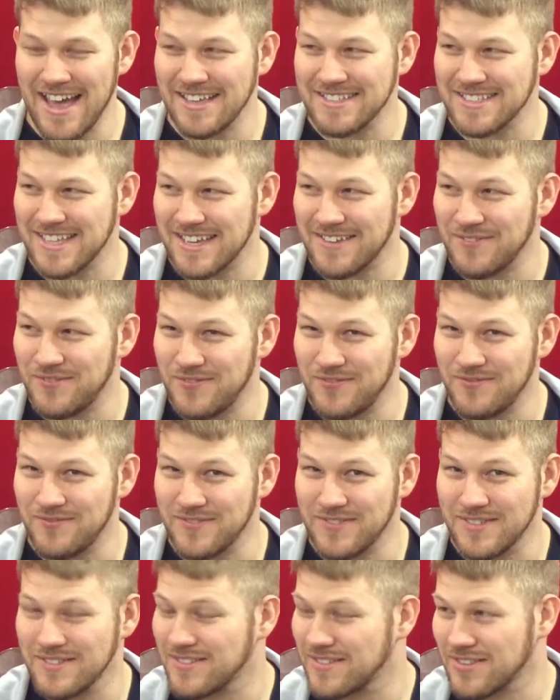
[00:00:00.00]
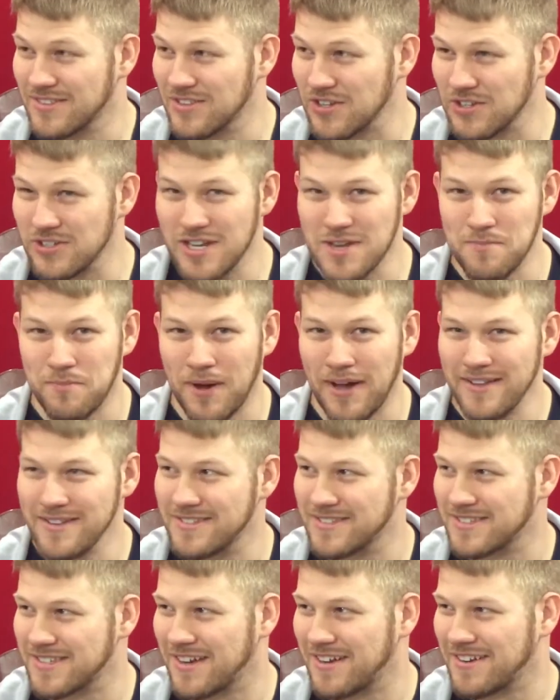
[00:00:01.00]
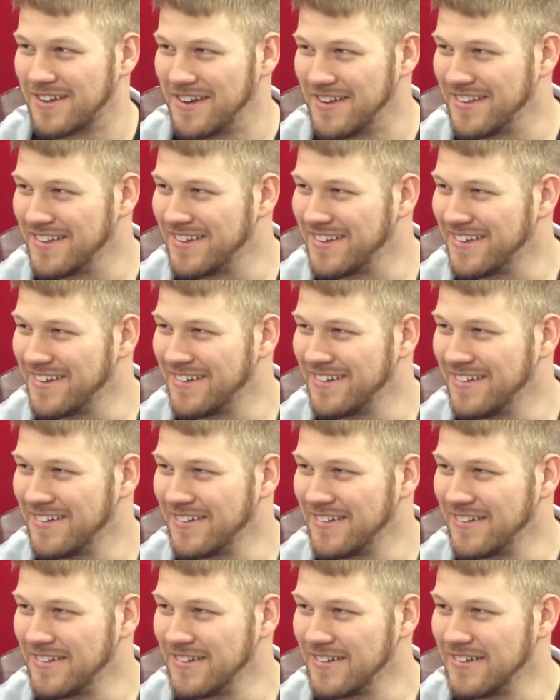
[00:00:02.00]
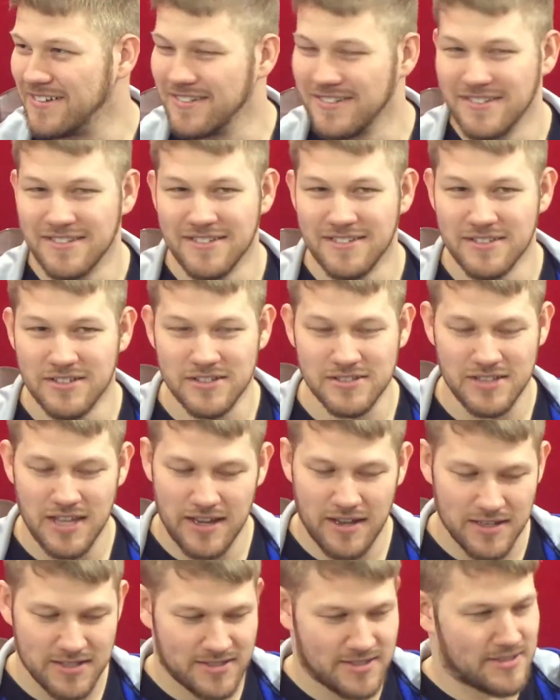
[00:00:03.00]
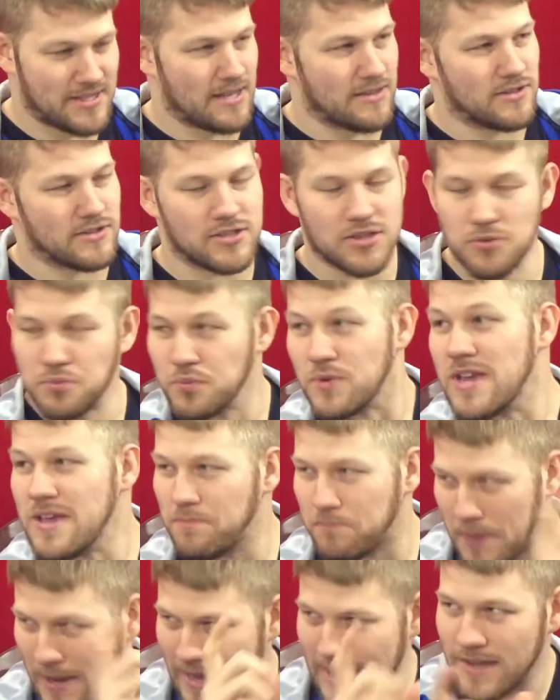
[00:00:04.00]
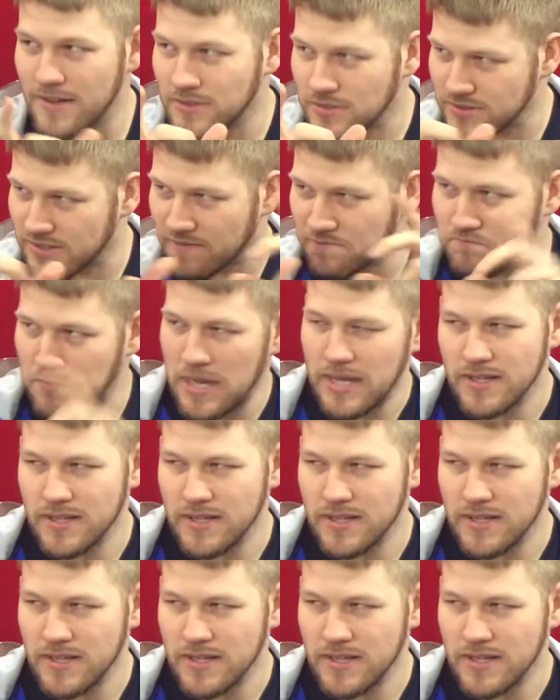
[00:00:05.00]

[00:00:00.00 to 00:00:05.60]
it has like 30 buttons on it. It does. There's like a there's three panels of